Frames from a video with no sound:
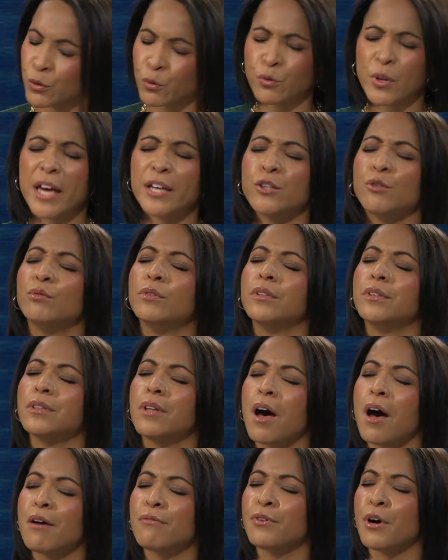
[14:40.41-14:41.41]
that you
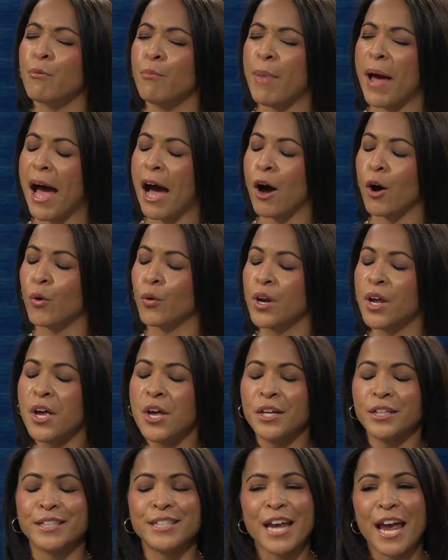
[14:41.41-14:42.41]
love about
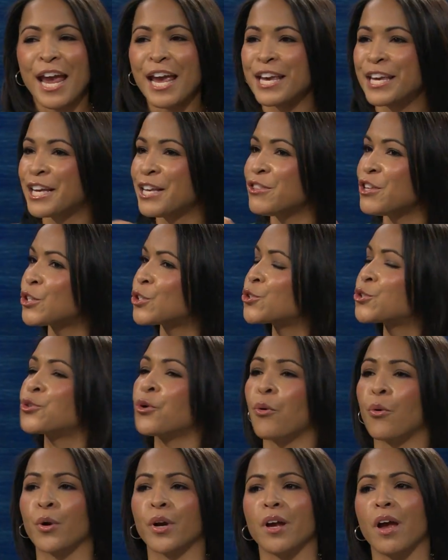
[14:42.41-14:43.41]
taking the
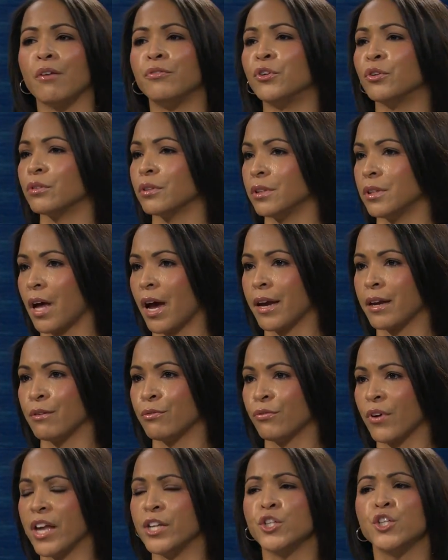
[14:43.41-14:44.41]
story of your
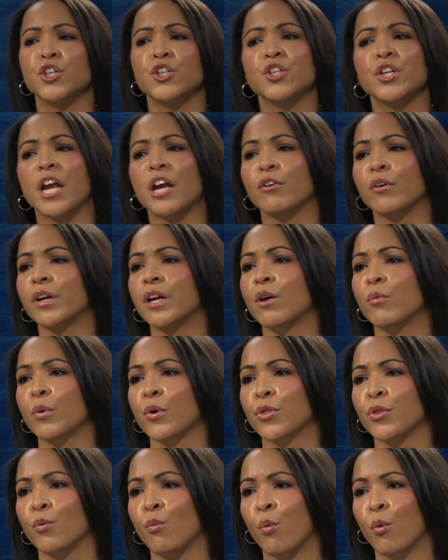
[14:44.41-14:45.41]
life and sharing it
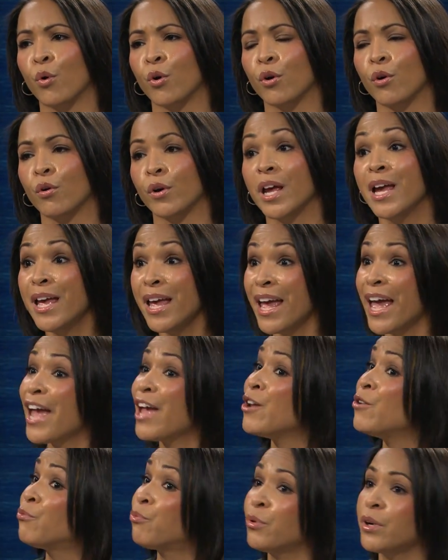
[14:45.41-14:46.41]
with the world?
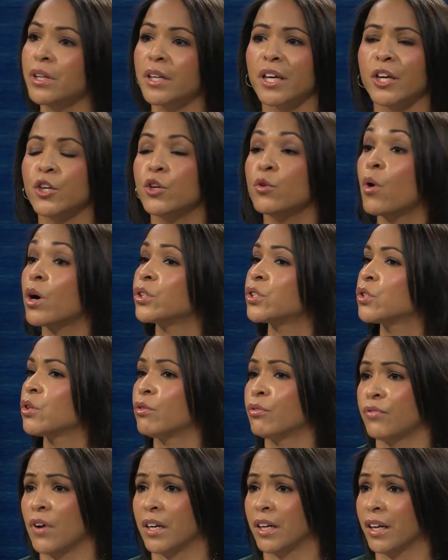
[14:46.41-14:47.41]
And really, you are so
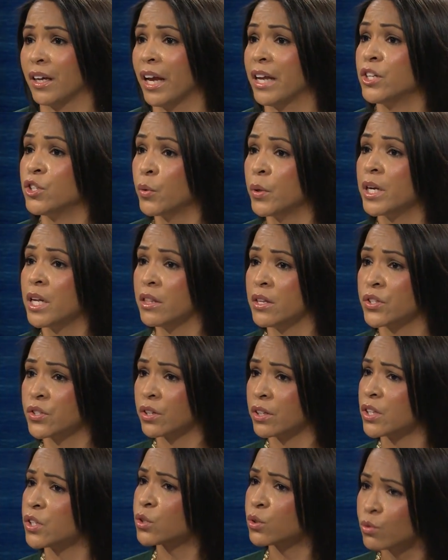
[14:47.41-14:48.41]
funny and doing it
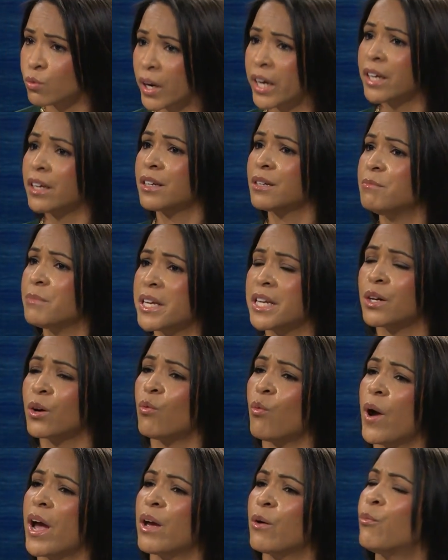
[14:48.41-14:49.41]
in this great comedic
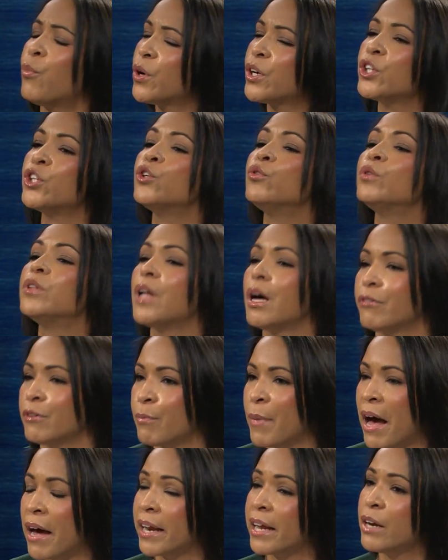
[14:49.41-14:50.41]
way. What do you love
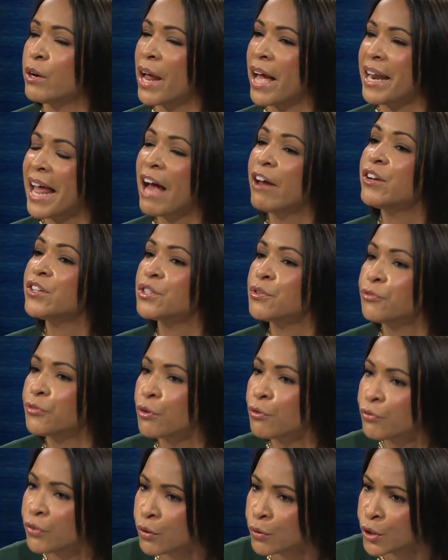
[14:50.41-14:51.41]
about it, and how does it
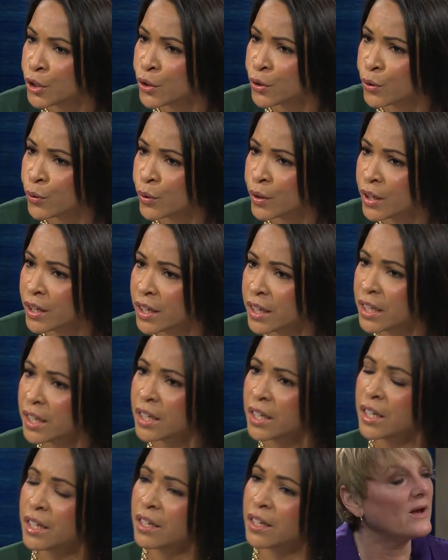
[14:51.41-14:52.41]
fulfill you? It
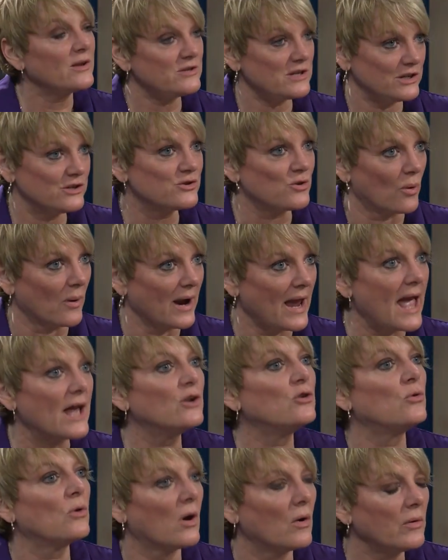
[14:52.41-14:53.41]
is a crazy story.
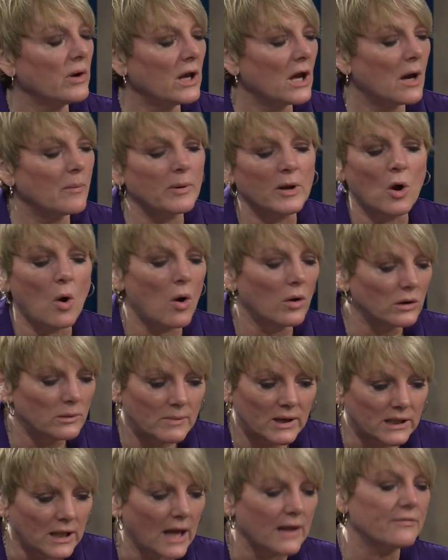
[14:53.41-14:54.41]
And growing up and all of
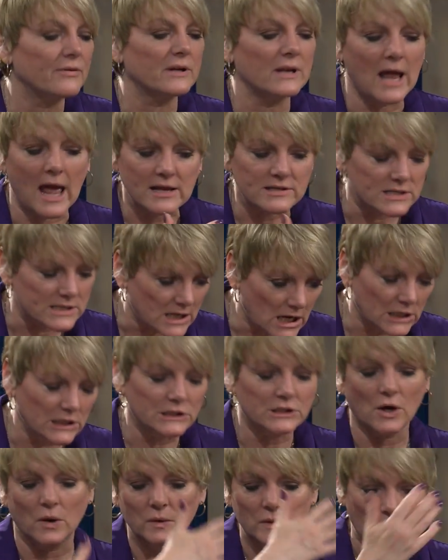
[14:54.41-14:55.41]
my life and as a young
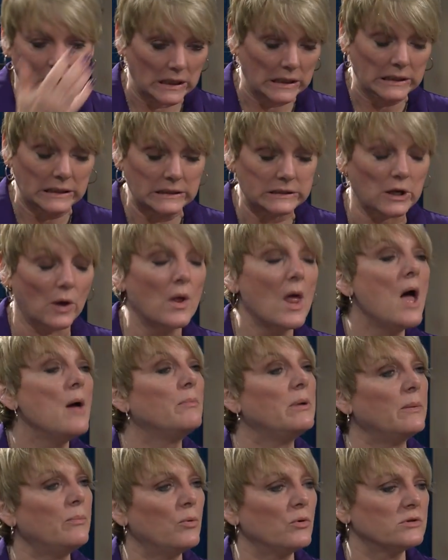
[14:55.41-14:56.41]
adult and an adult,
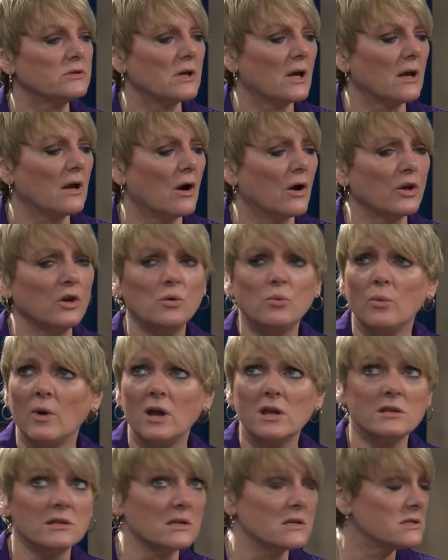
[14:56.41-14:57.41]
people would say, are you
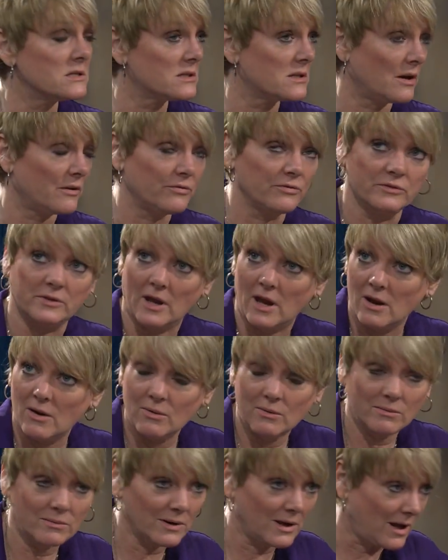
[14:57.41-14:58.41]
writing this stuff down?